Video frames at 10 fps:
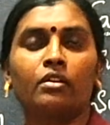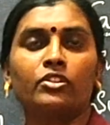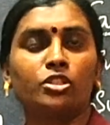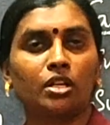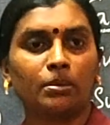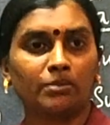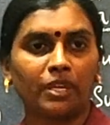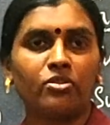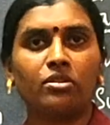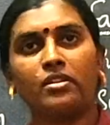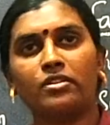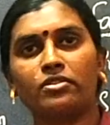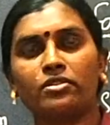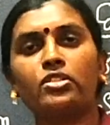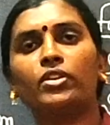Which are the major
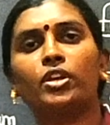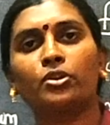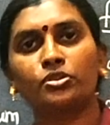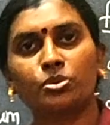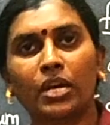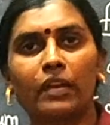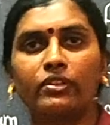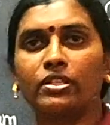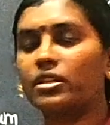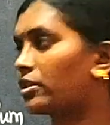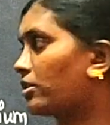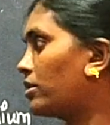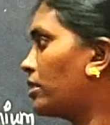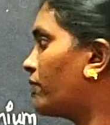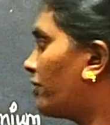industries we are going to have in the country.
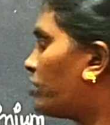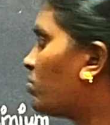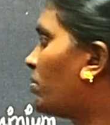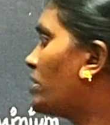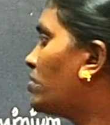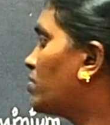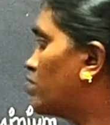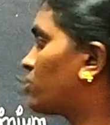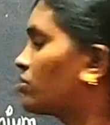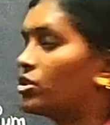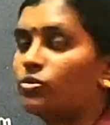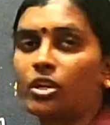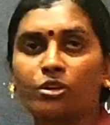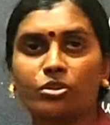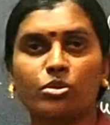The first major industries we are
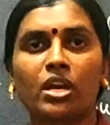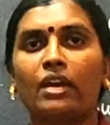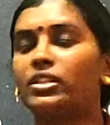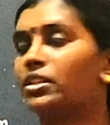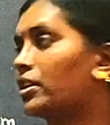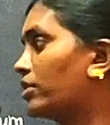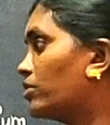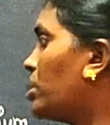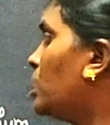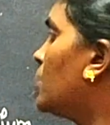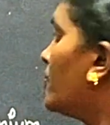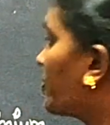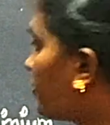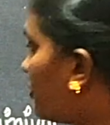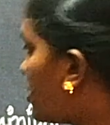going to have in the country.
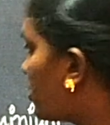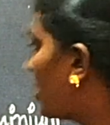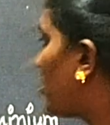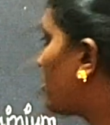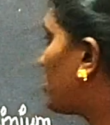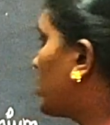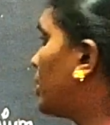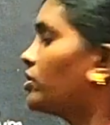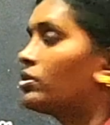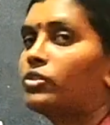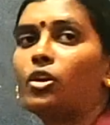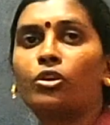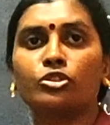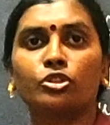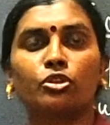The first industry is we are
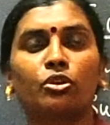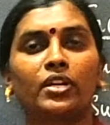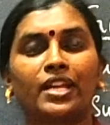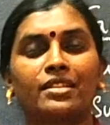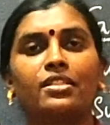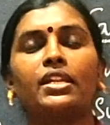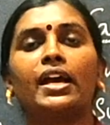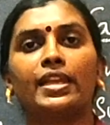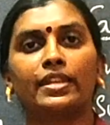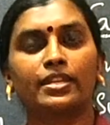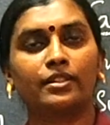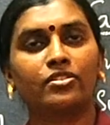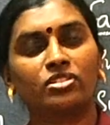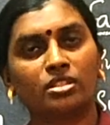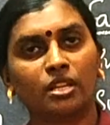going to call it as a iron and
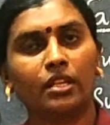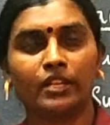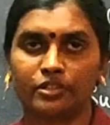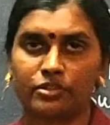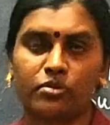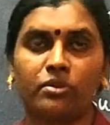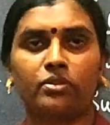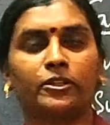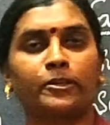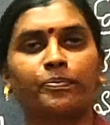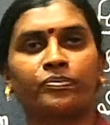steel industries.